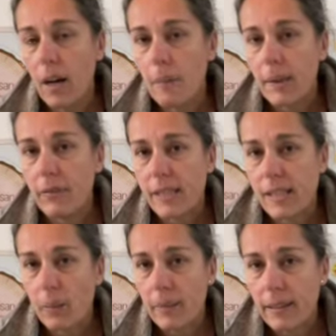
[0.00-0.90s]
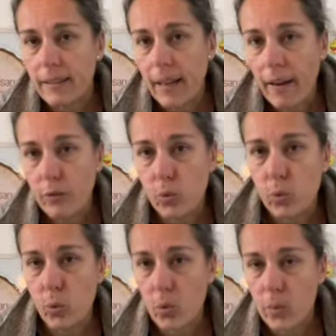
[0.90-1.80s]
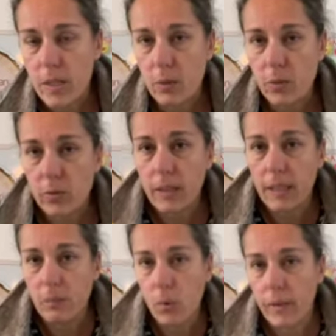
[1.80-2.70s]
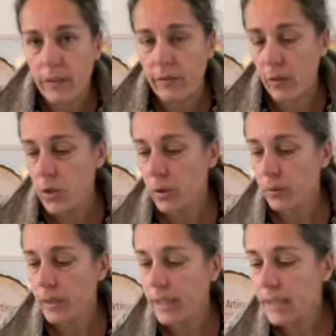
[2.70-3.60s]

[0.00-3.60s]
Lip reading: if it's something they have to do horizontally more than vertically.